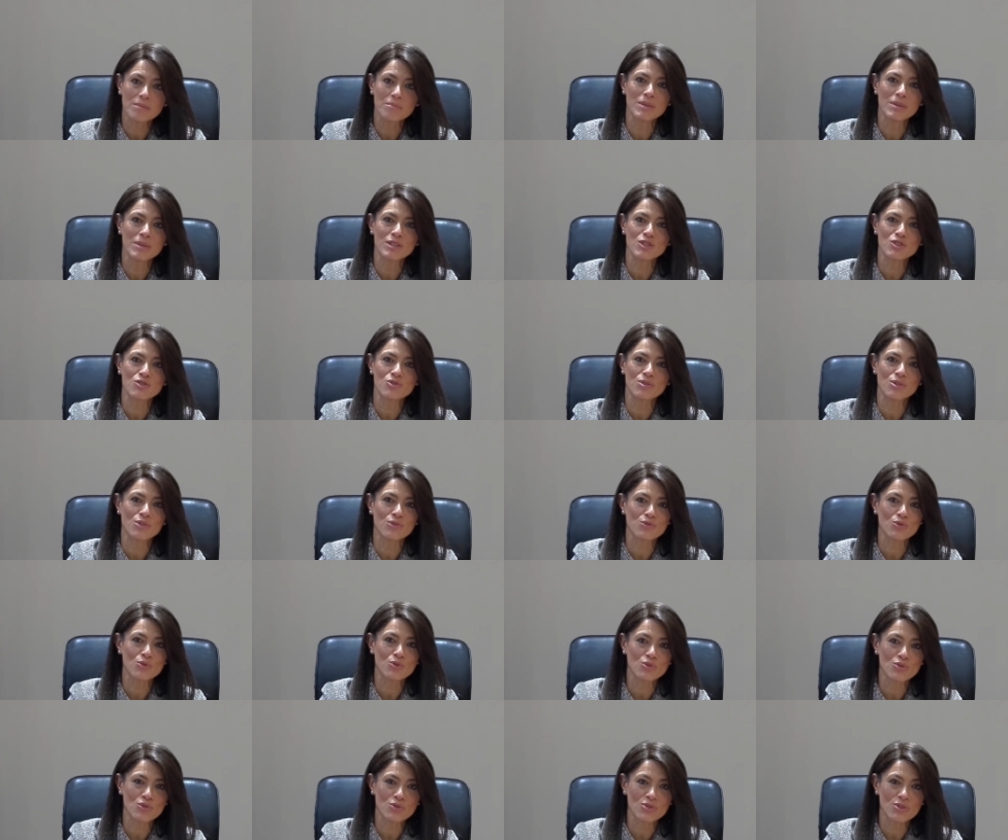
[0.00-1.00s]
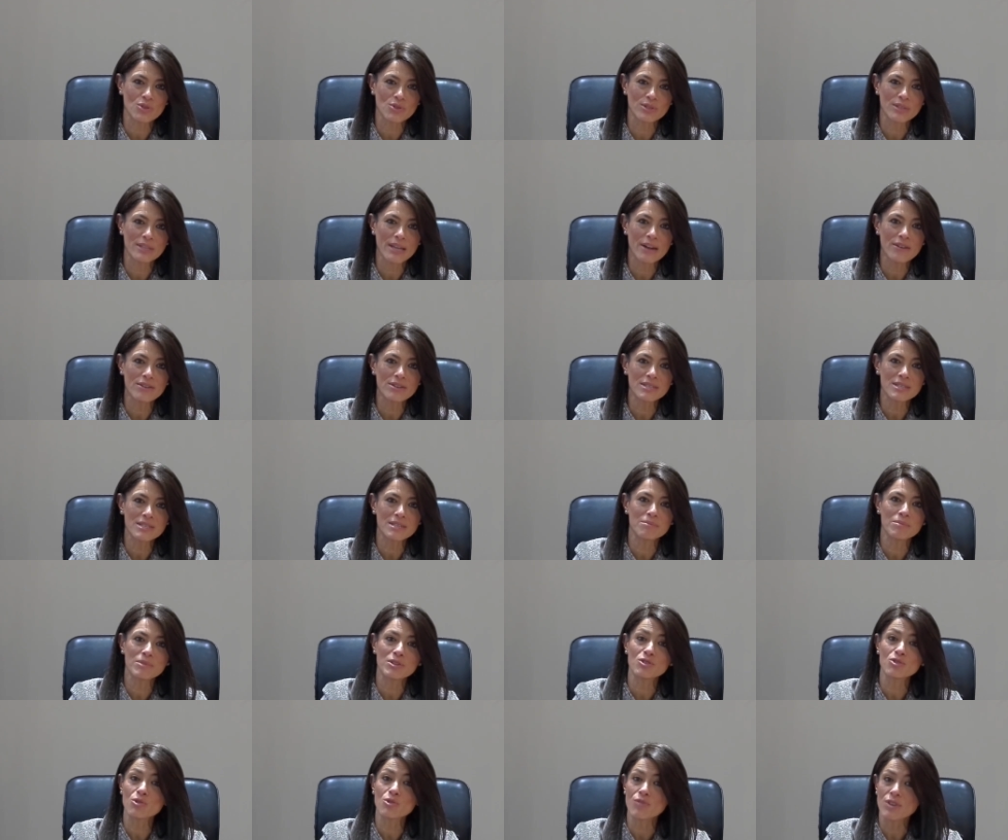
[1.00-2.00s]
Ministry of Social Solidarity,
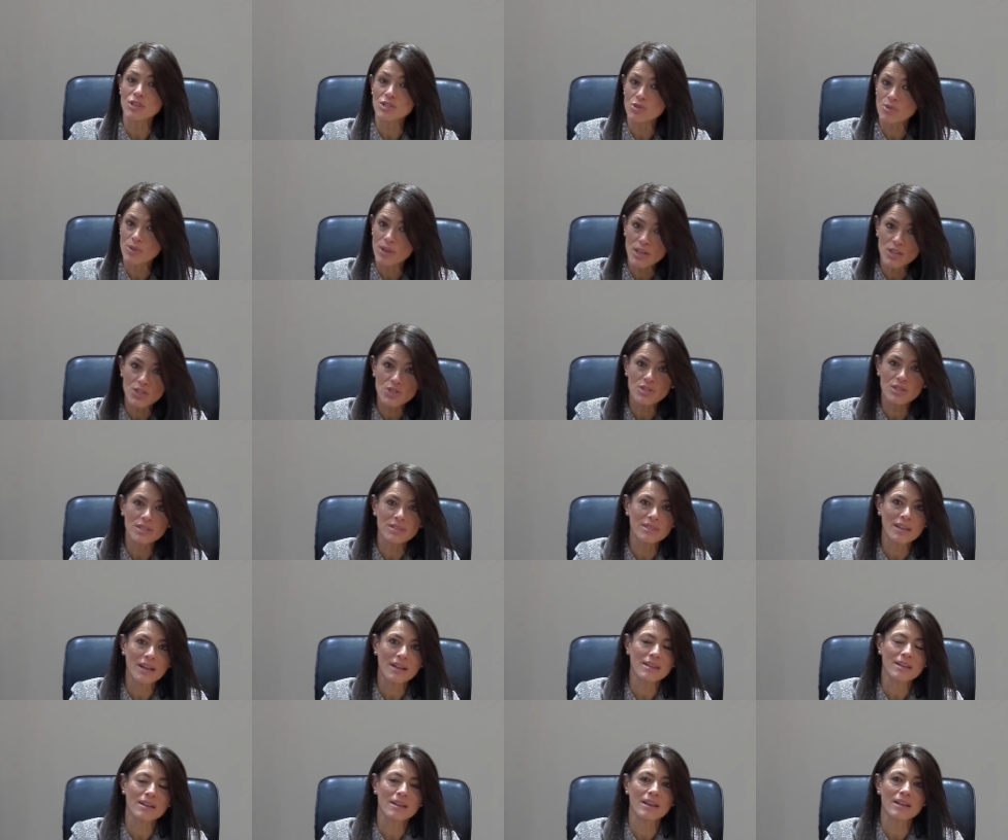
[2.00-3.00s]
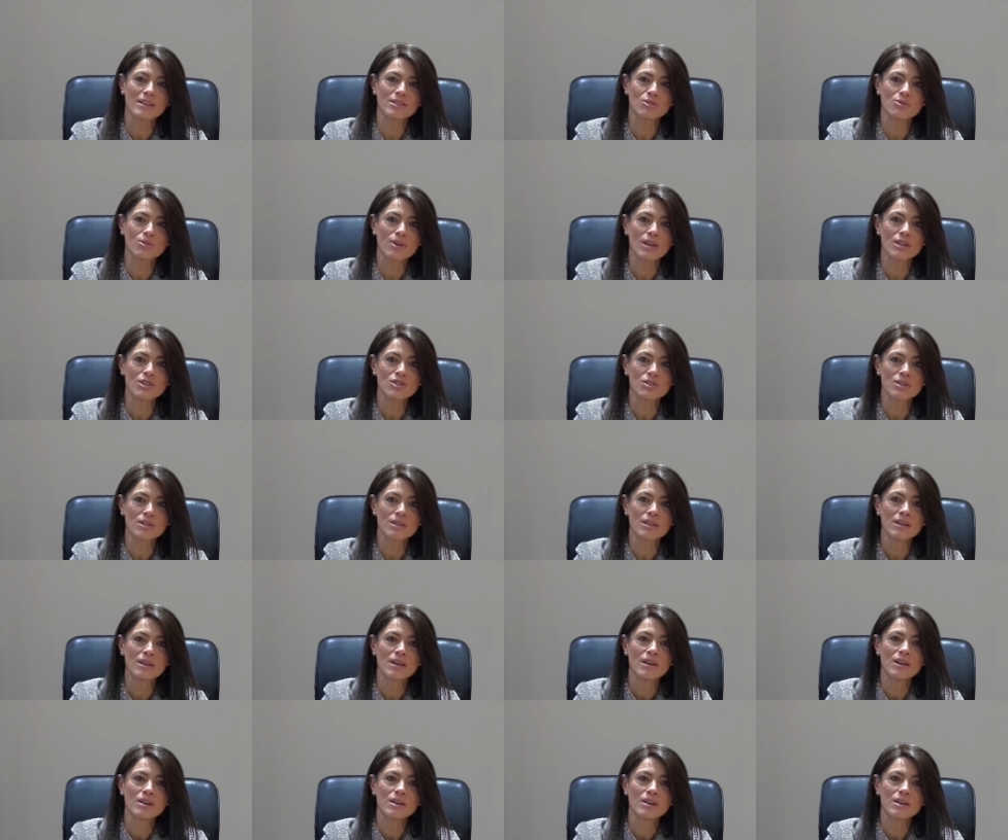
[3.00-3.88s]
Ministry of Education and Technical Education,